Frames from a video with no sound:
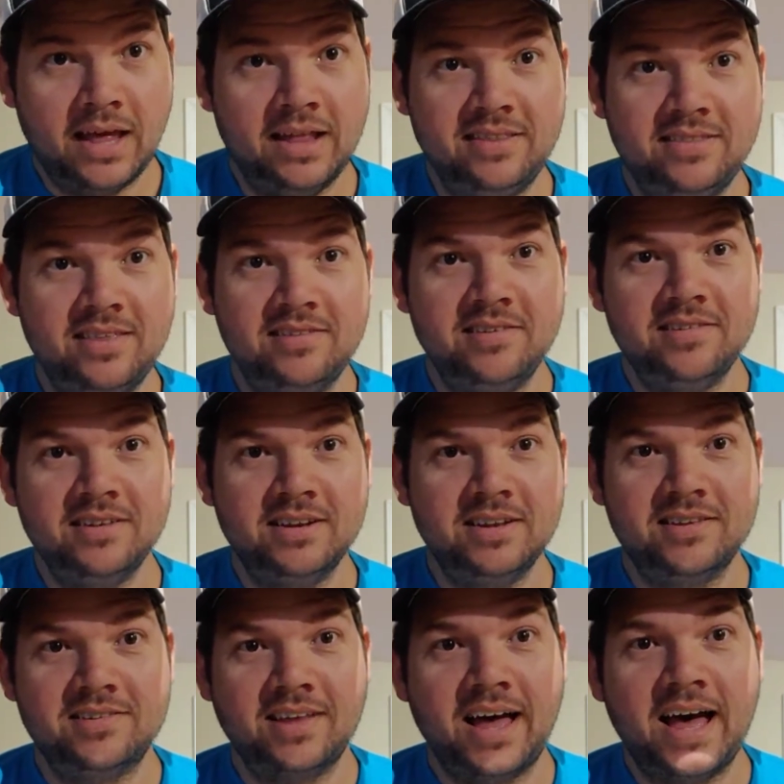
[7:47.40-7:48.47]
This
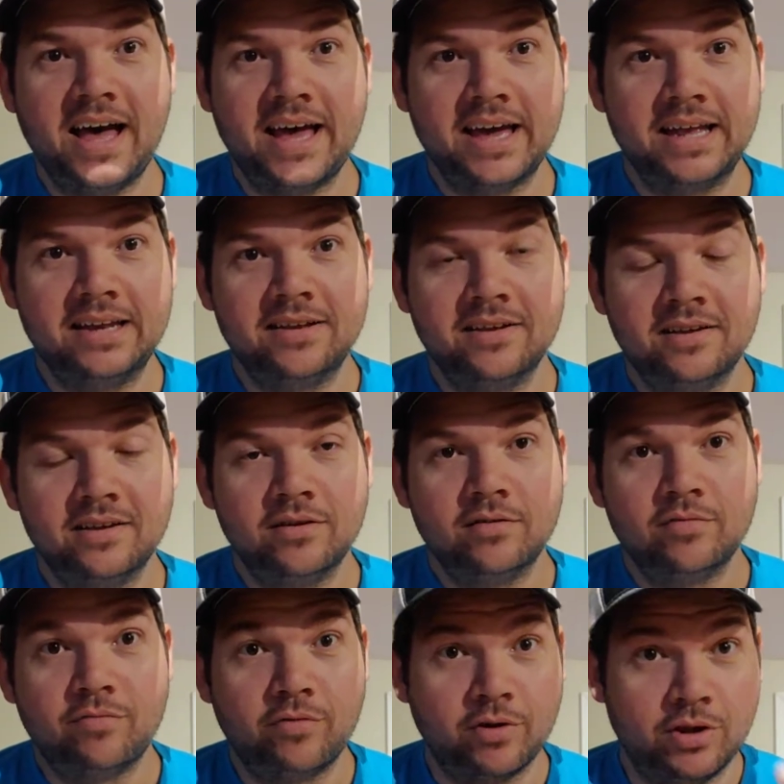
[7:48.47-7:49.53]
isn't designed
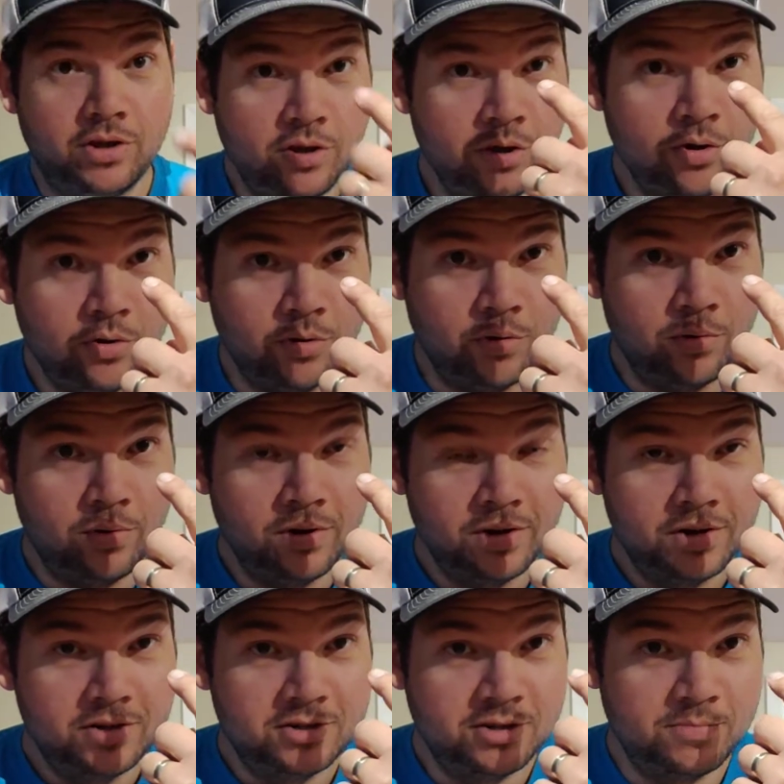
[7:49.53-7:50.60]
for you
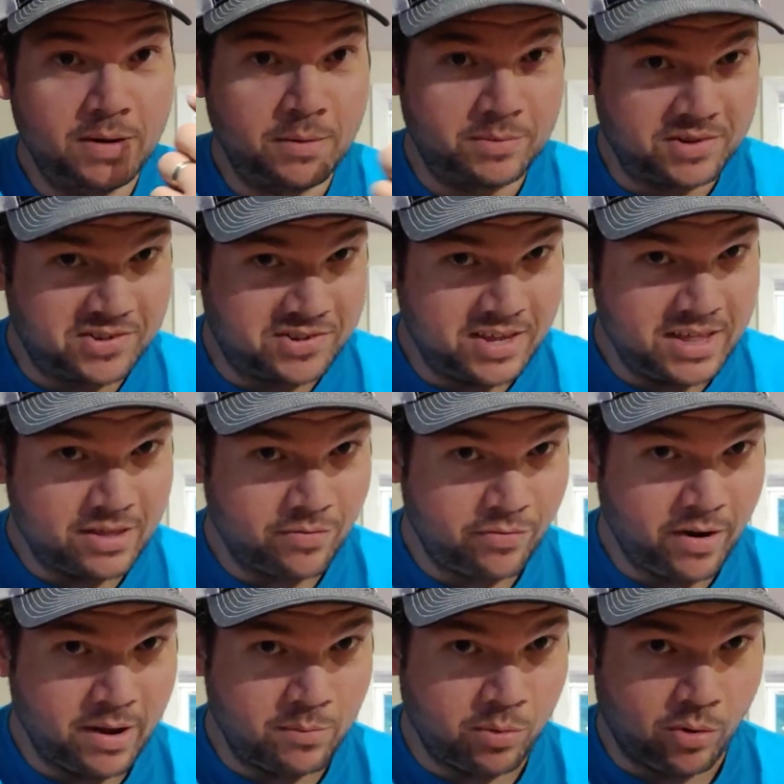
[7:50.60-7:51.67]
to be able to see the
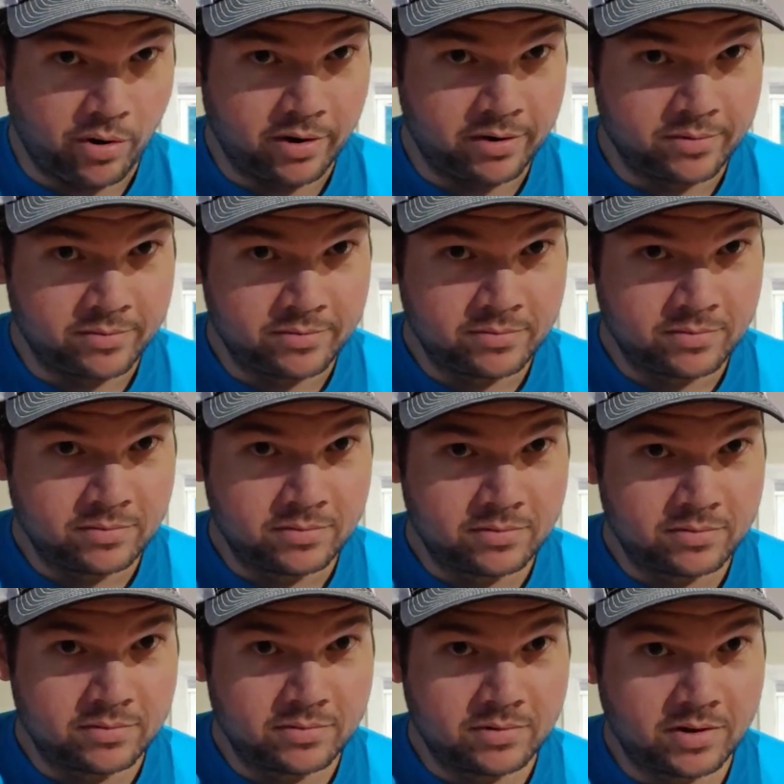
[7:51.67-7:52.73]
fretboard,
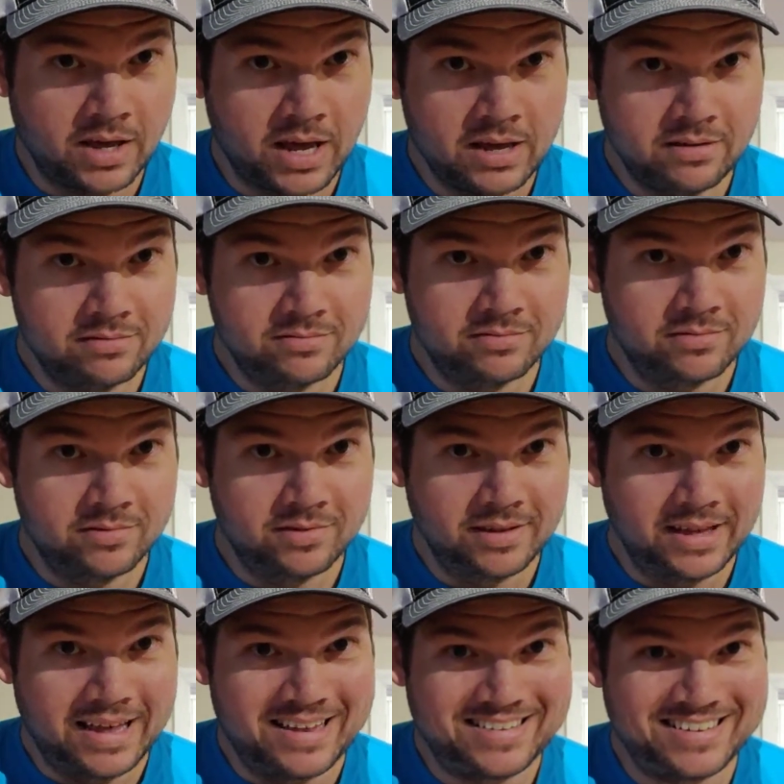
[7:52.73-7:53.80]
okay?
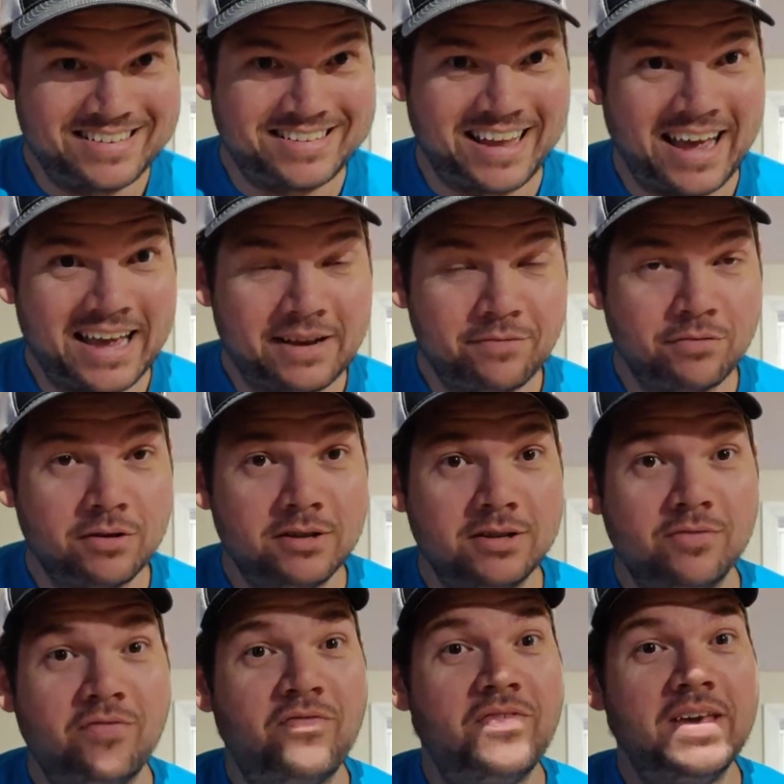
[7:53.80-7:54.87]
It's designed for you
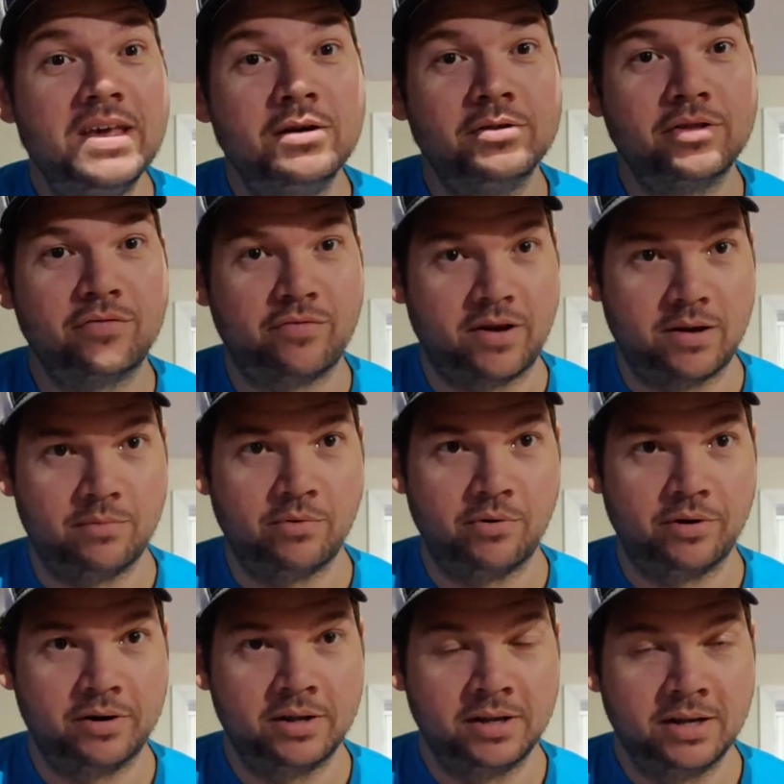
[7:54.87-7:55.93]
to feel the
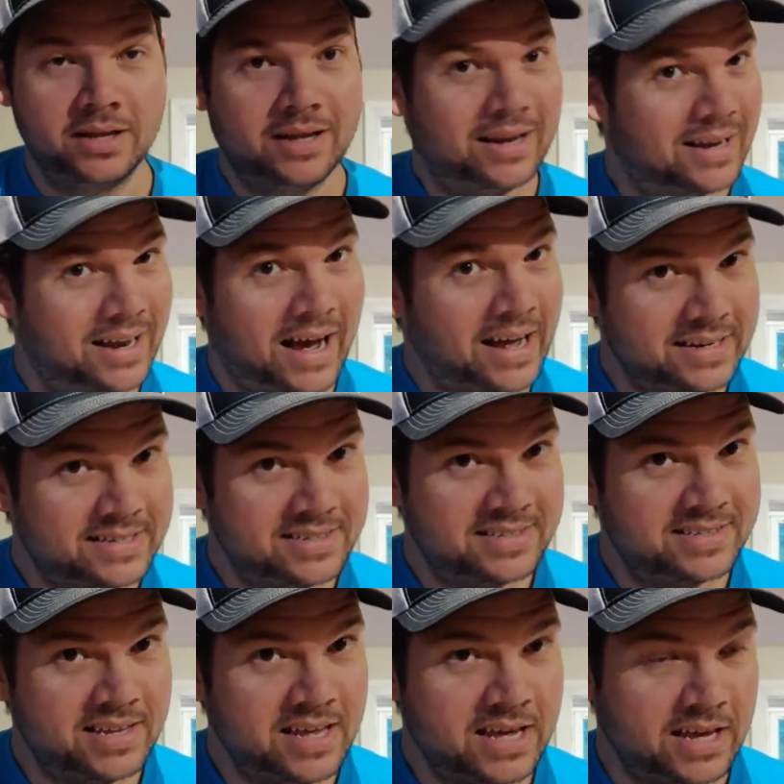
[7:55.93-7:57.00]
fretboard, not to
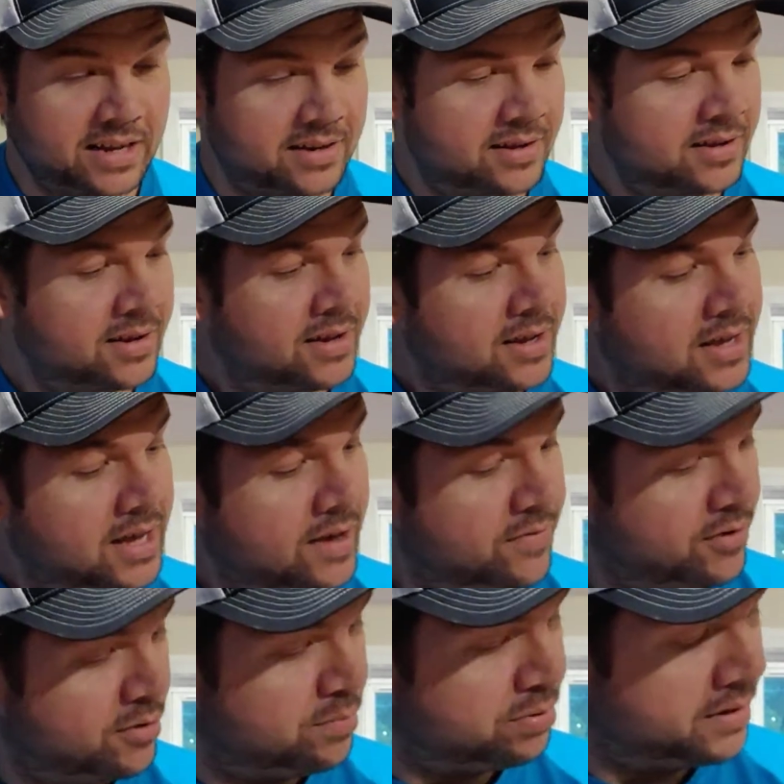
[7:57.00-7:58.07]
see it.
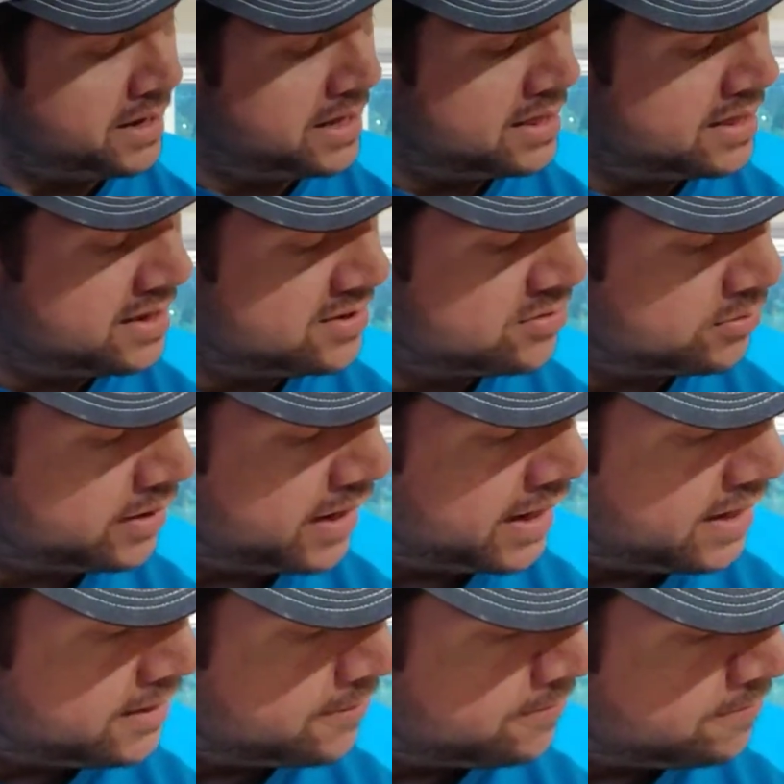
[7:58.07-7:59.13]
If you're playing this
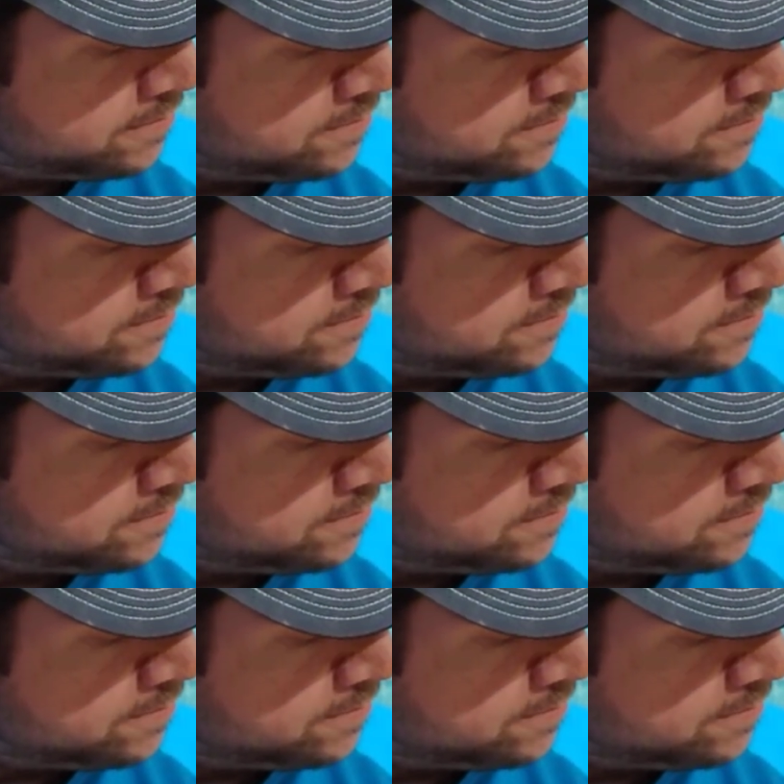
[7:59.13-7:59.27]
way,